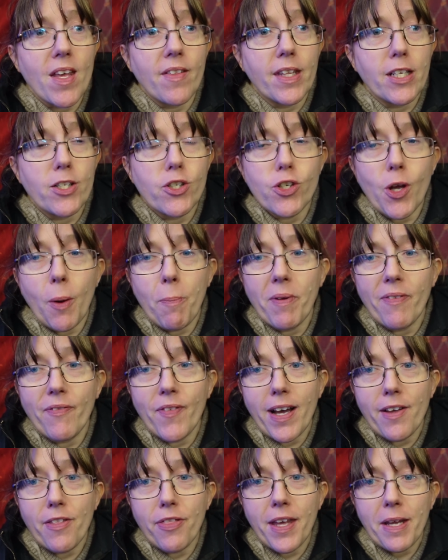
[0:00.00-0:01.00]
the
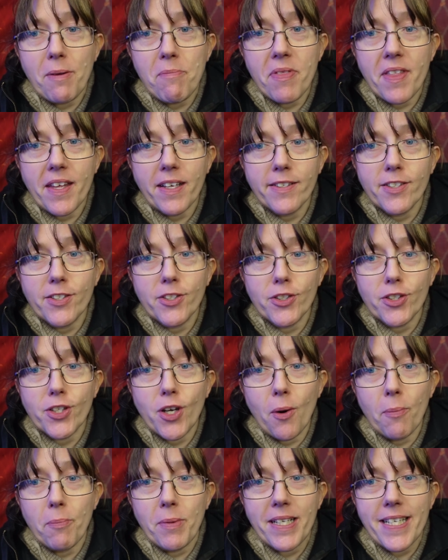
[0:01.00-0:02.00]
Shopify theme thing's just
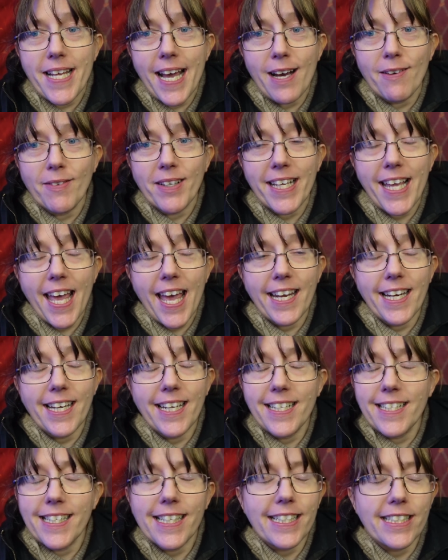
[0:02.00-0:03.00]
got me down again,
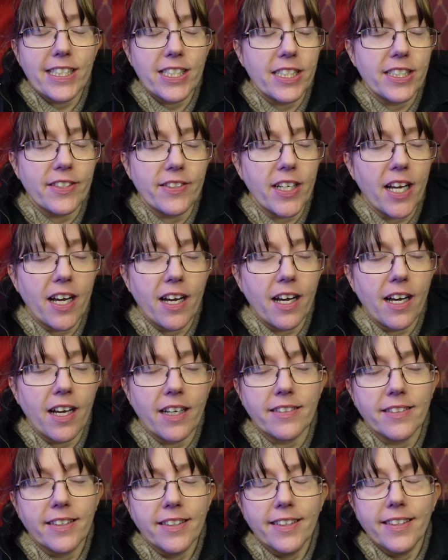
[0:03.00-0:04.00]
and it's,
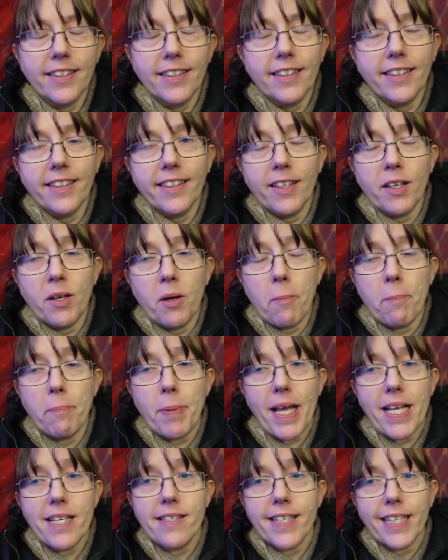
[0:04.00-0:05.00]

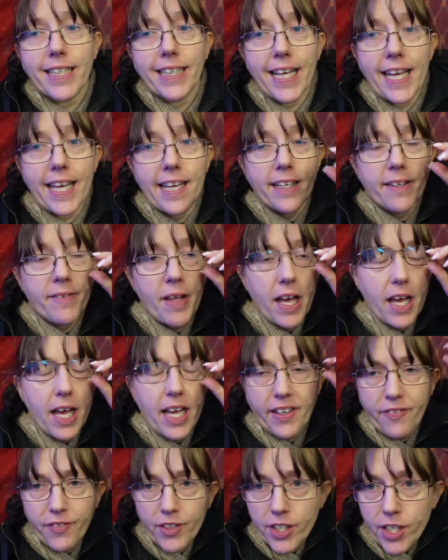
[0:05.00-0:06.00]
basically,
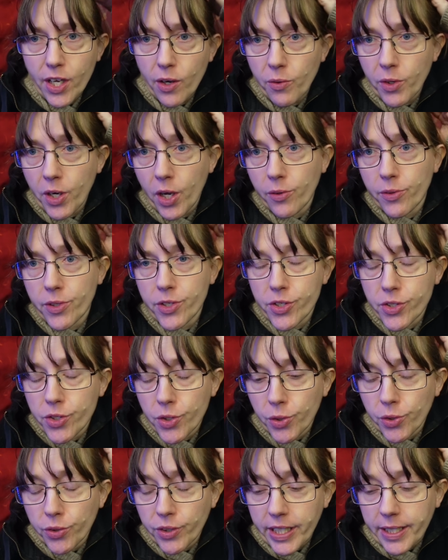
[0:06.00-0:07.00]
if you don't know the
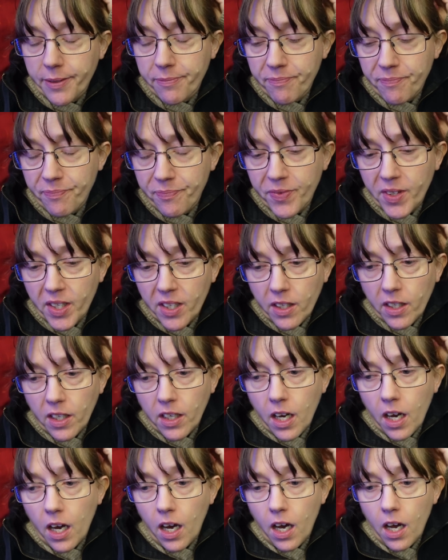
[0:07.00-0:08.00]
story,
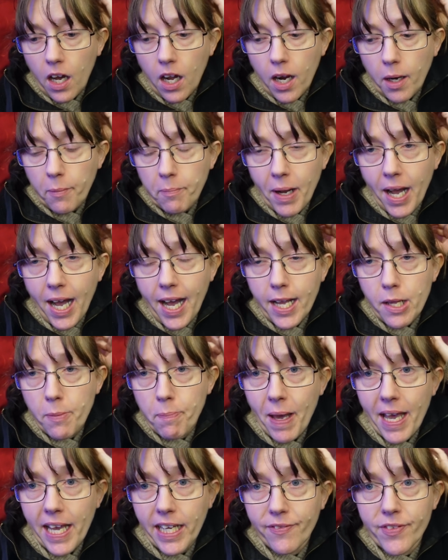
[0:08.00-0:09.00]
I
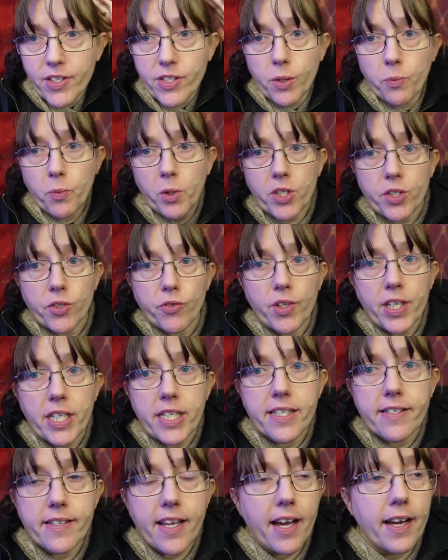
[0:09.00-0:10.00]
paid for someone to
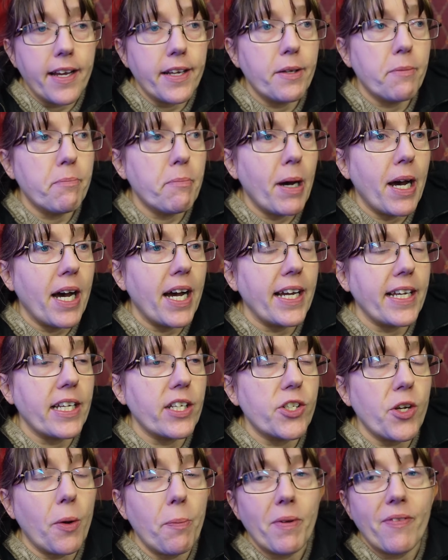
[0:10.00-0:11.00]
redesign my
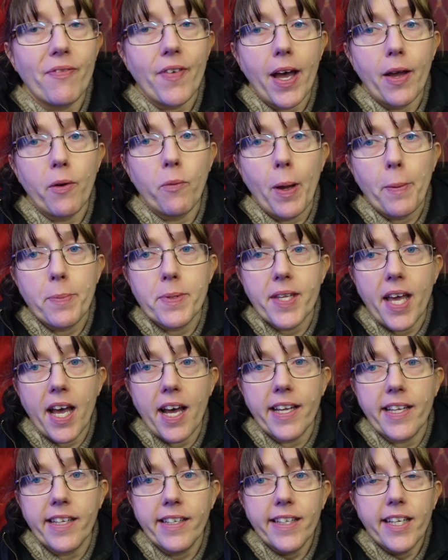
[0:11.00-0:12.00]
Shopify
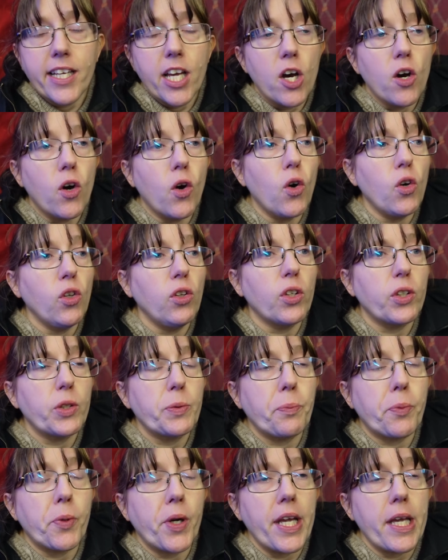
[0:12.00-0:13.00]
website. All
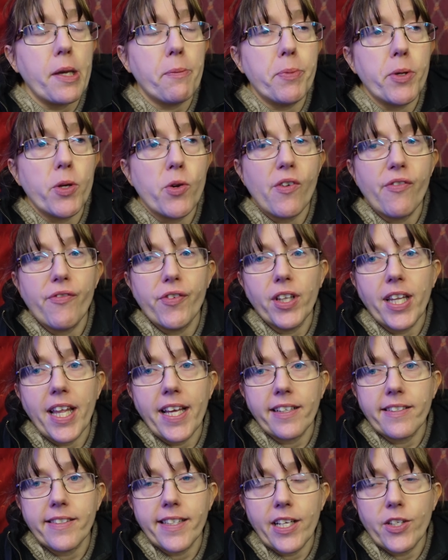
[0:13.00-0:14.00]
looked pretty, beautiful,
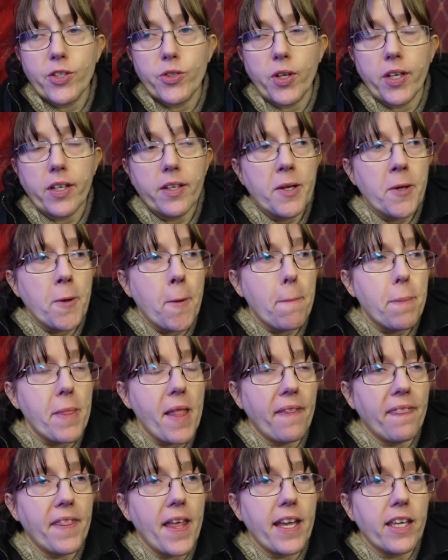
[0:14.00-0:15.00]
etc.
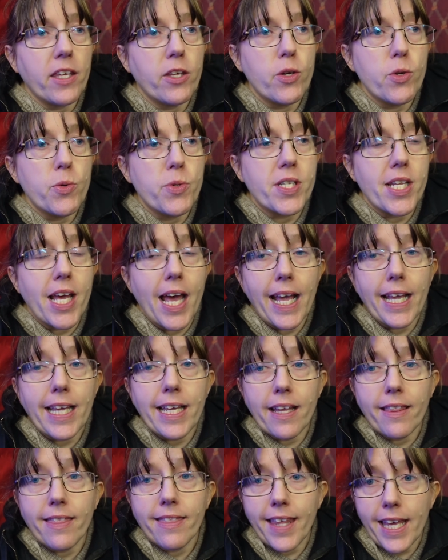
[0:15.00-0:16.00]
And they used
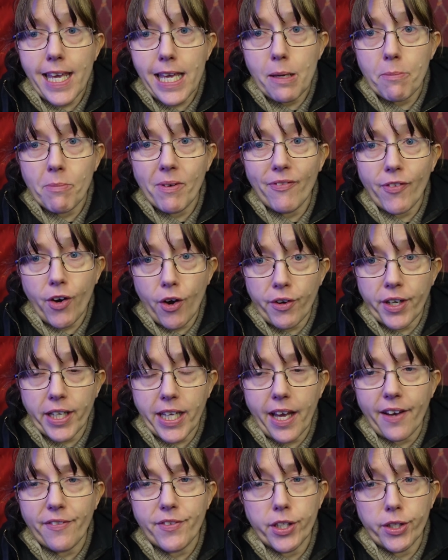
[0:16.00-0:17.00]
a theme for it.
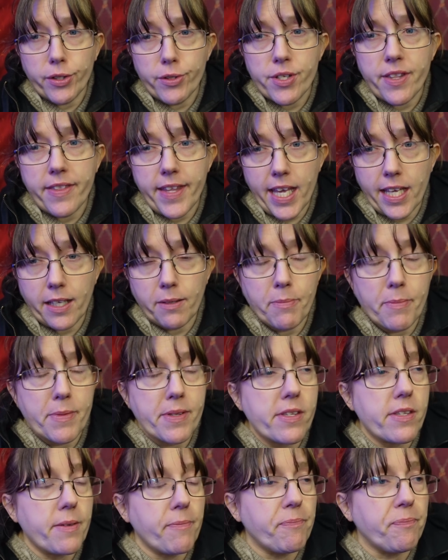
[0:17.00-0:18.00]
You have to use
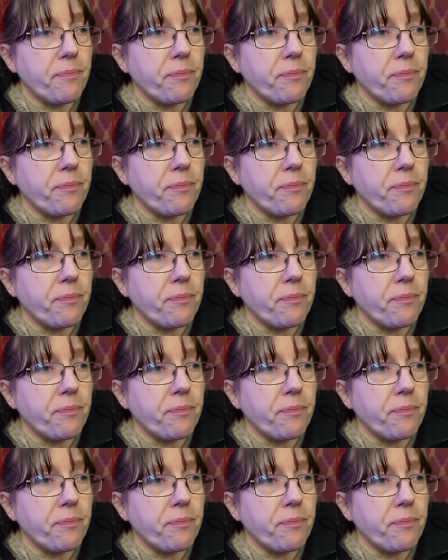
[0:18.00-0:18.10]
themes,